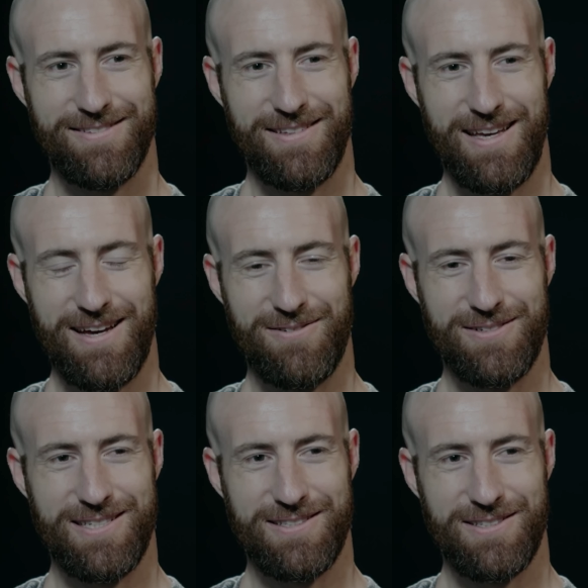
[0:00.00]
Yeah, well,
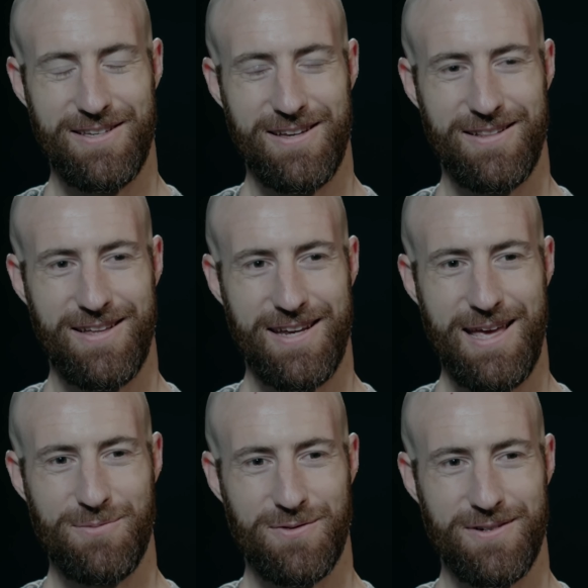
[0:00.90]
it sounds like you got a lot of
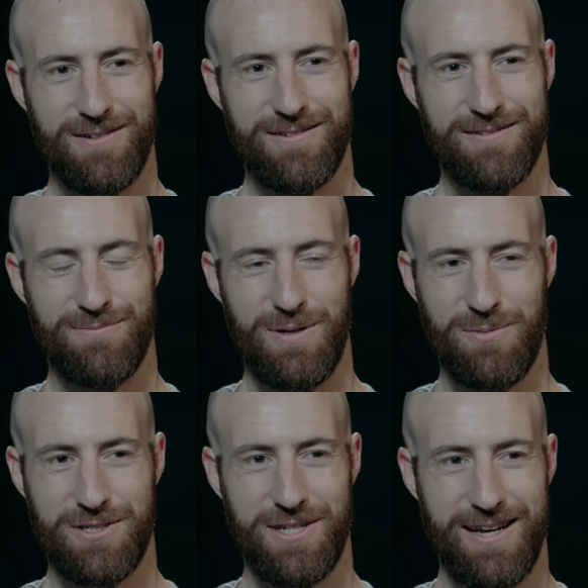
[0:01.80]
games for
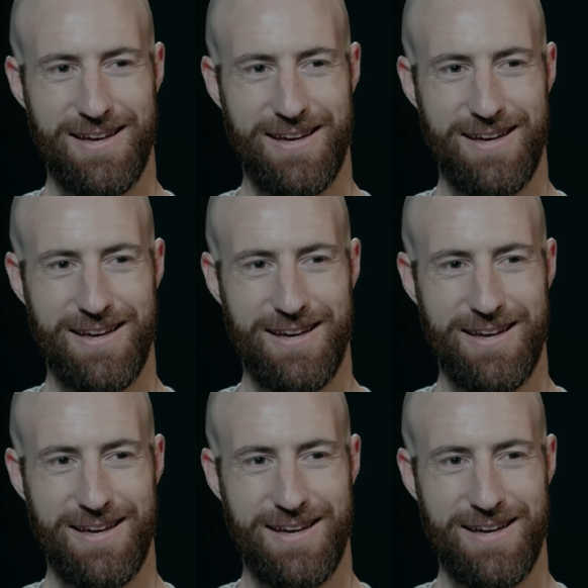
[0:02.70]
people to check